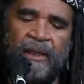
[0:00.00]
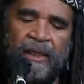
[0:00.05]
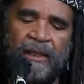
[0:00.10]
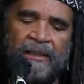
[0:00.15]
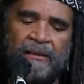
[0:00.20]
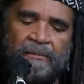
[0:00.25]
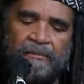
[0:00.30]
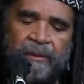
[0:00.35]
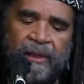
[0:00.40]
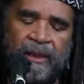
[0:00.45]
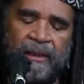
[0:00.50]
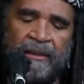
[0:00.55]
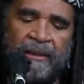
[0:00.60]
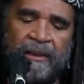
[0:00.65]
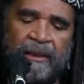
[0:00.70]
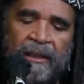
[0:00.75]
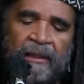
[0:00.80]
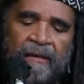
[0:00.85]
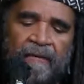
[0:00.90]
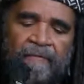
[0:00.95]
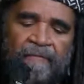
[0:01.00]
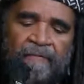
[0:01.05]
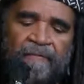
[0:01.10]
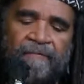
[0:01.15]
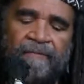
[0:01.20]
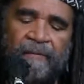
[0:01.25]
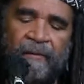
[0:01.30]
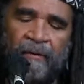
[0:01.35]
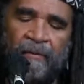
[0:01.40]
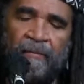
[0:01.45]
especially
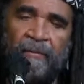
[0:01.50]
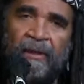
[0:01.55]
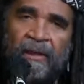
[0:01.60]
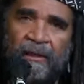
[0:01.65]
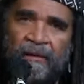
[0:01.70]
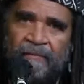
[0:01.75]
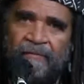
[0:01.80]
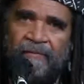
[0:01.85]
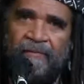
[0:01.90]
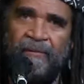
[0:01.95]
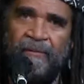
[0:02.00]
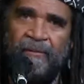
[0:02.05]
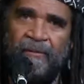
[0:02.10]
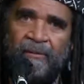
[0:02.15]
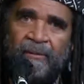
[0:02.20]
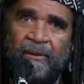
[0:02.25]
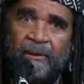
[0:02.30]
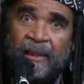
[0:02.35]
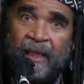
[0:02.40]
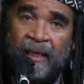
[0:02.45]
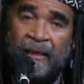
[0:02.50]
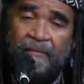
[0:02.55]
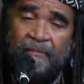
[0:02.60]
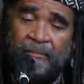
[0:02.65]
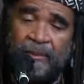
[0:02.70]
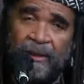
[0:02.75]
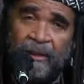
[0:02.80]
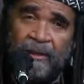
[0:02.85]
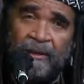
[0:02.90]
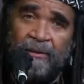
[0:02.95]
fermented foods like
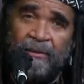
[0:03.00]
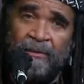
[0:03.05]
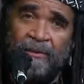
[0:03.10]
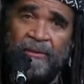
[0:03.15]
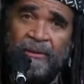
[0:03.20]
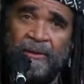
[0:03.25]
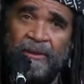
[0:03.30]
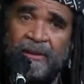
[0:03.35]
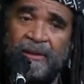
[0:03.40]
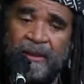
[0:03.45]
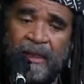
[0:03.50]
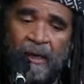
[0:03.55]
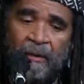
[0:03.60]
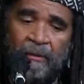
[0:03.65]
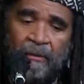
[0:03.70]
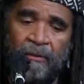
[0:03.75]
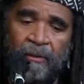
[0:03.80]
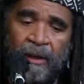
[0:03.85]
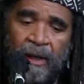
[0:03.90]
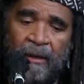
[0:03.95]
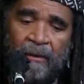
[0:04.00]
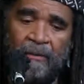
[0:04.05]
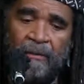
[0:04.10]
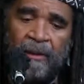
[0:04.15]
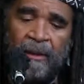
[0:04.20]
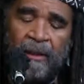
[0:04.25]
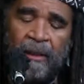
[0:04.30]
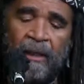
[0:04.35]
pickles and sauerkraut,